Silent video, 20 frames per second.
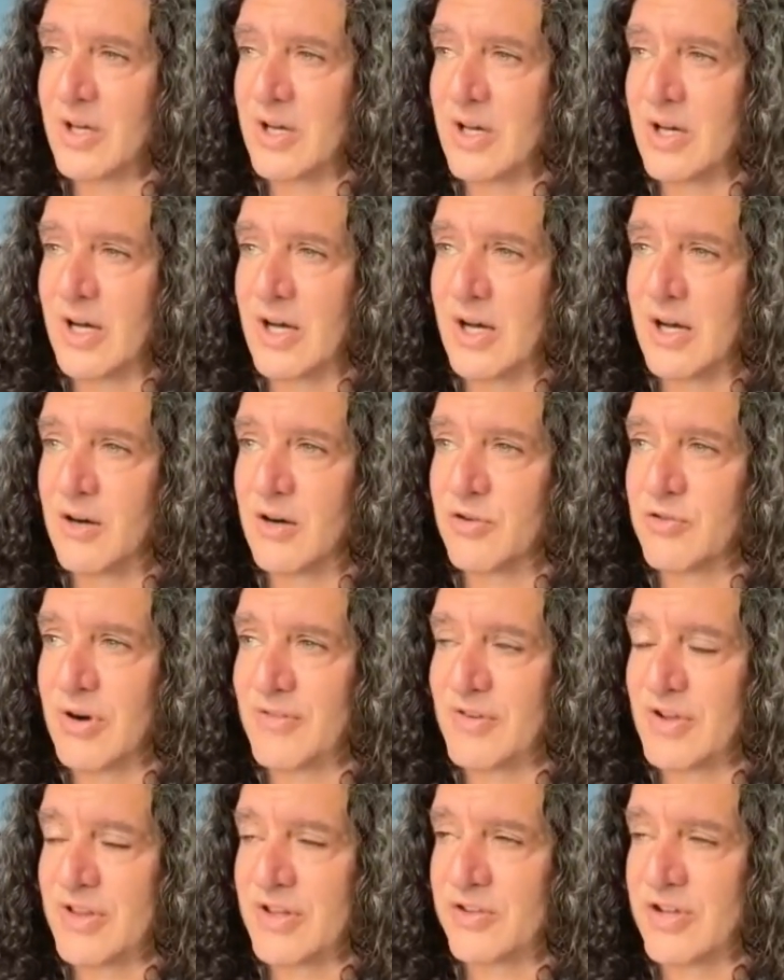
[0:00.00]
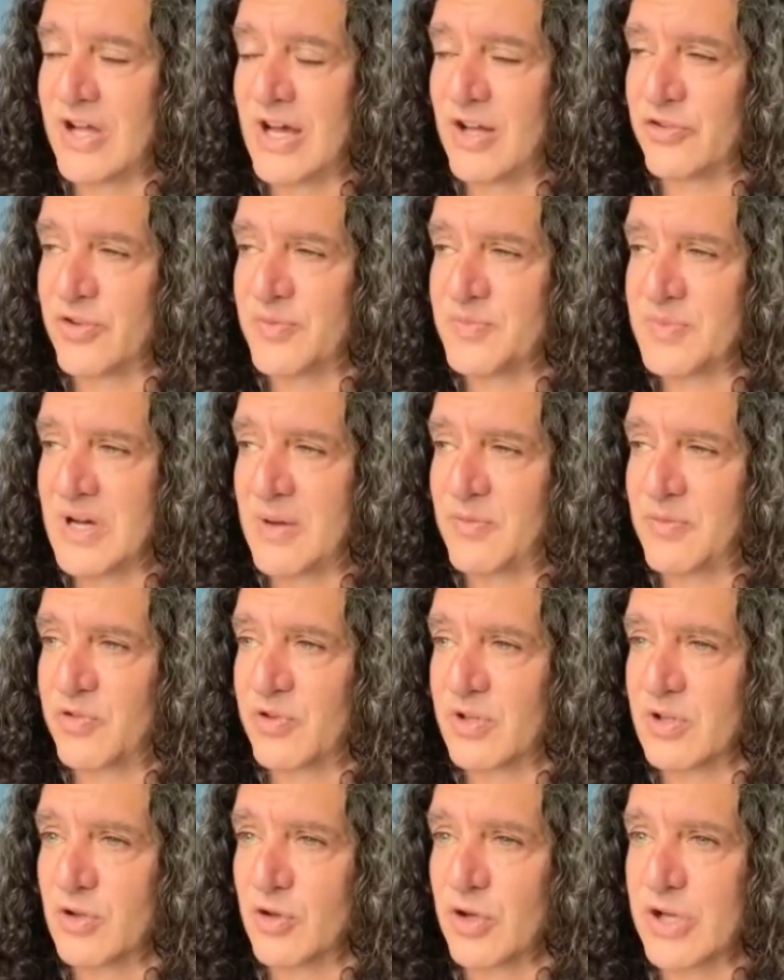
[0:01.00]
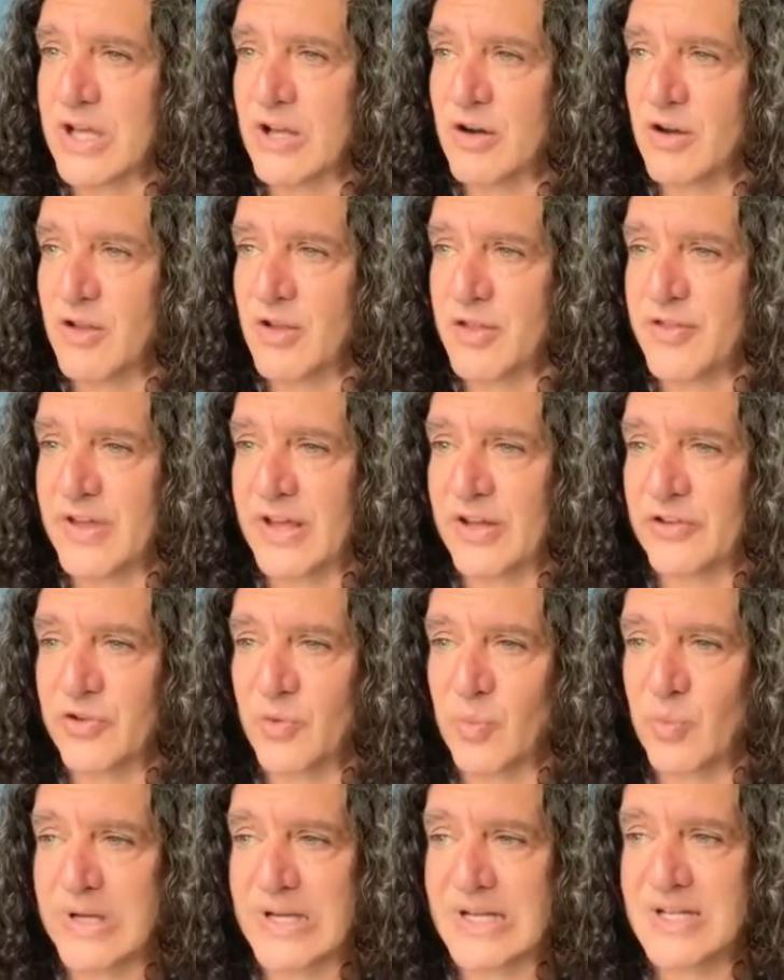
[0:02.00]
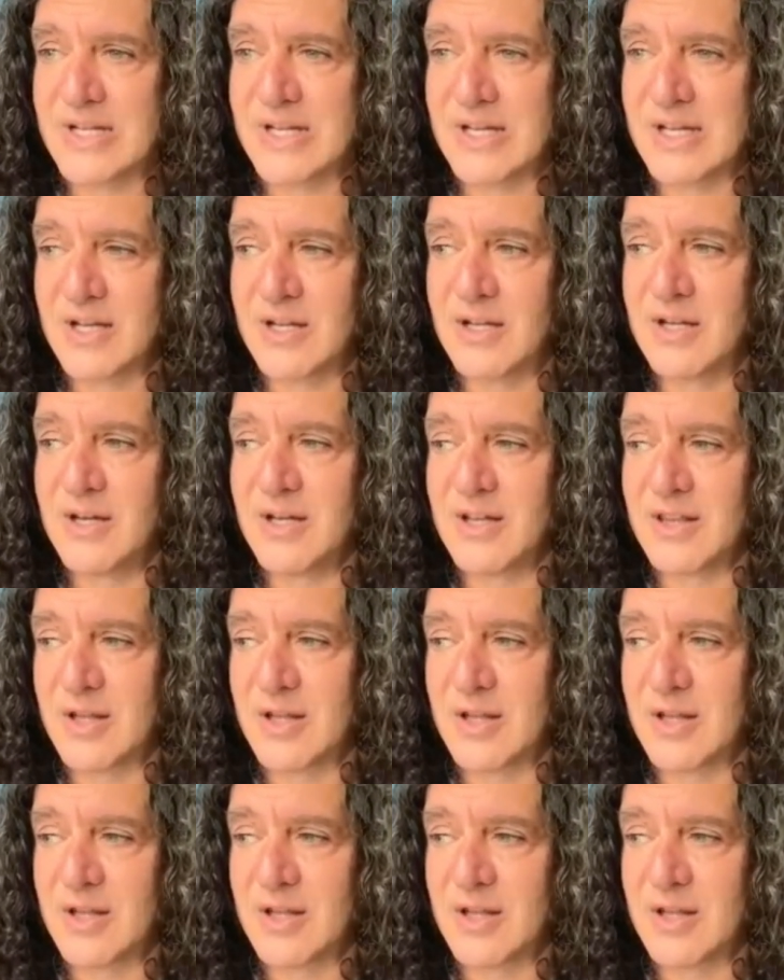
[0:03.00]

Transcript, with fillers: uh, or drive around the town sometimes looking at all the things that we did